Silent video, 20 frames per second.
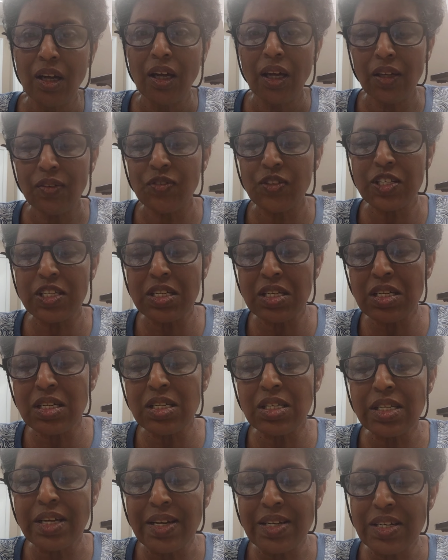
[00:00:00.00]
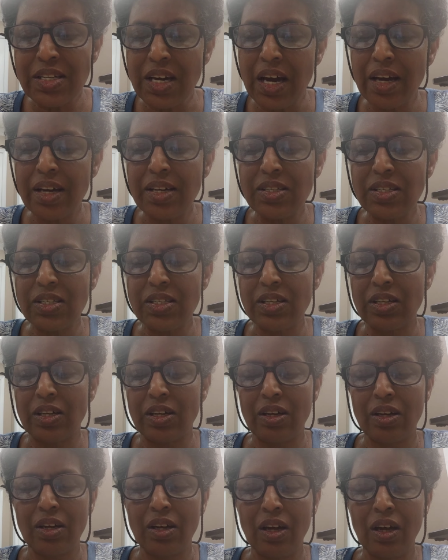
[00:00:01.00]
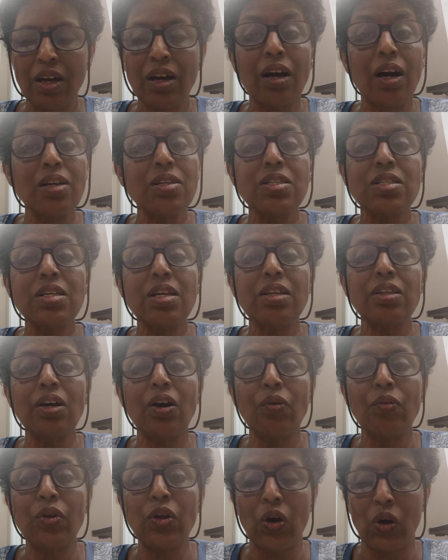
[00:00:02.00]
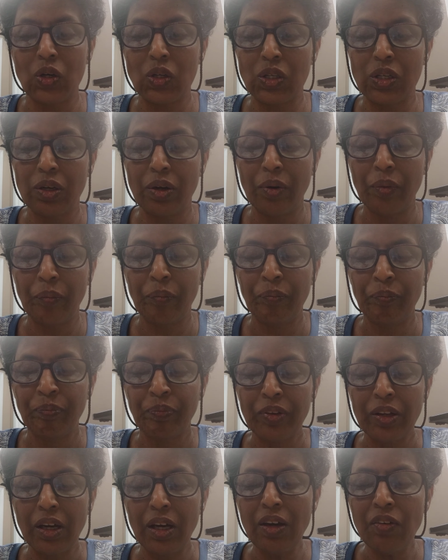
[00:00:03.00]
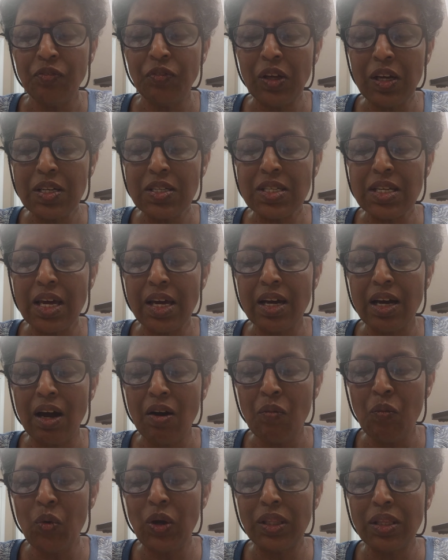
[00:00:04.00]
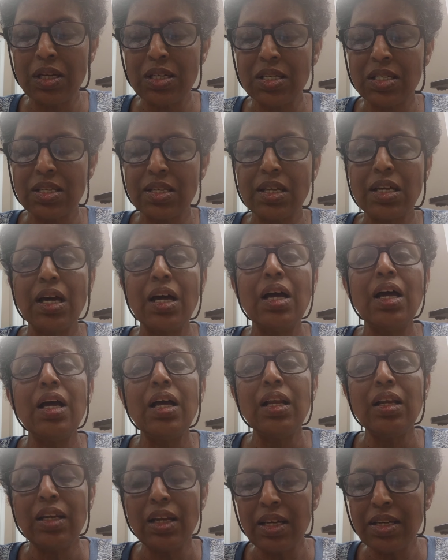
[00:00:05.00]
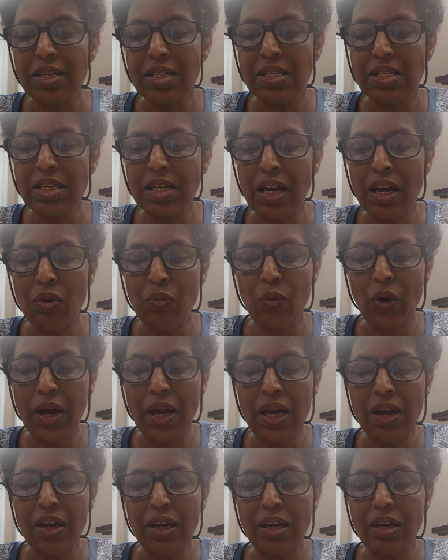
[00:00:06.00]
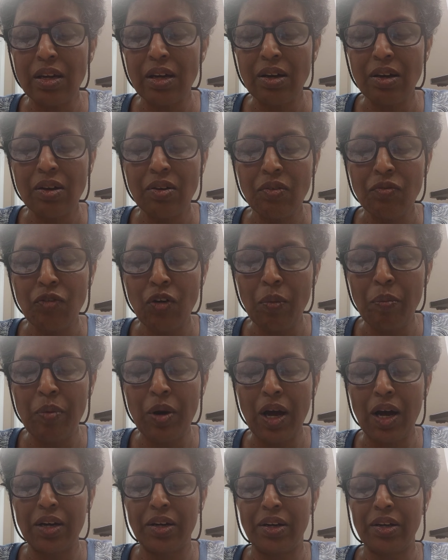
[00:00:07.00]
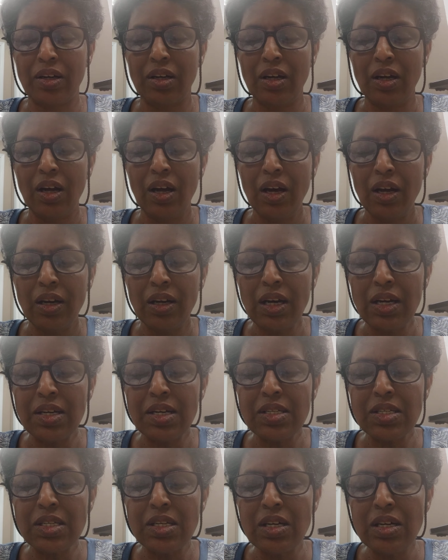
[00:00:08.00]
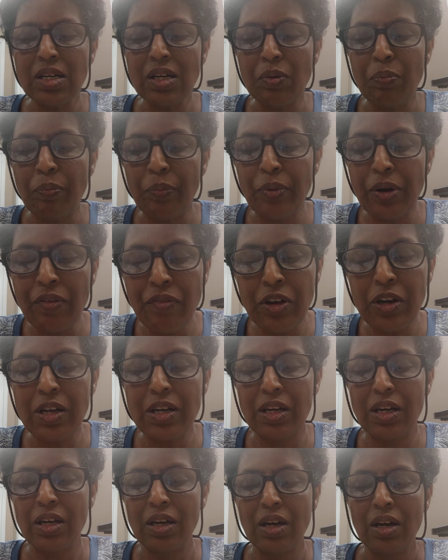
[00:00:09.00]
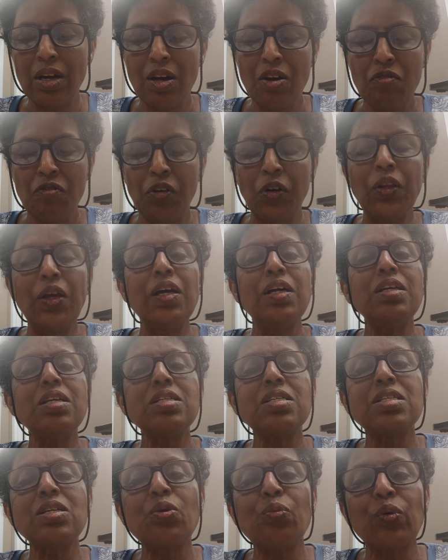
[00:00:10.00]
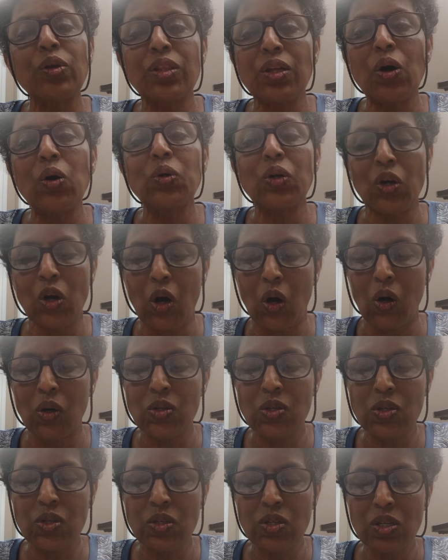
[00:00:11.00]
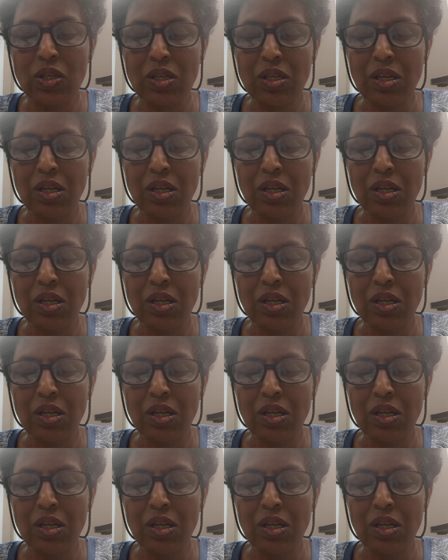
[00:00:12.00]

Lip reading: if sinners entice thee, consent thou not. If they say, Come with us, let us lay wait for blood. Let us lurk privily for the innocent without cause.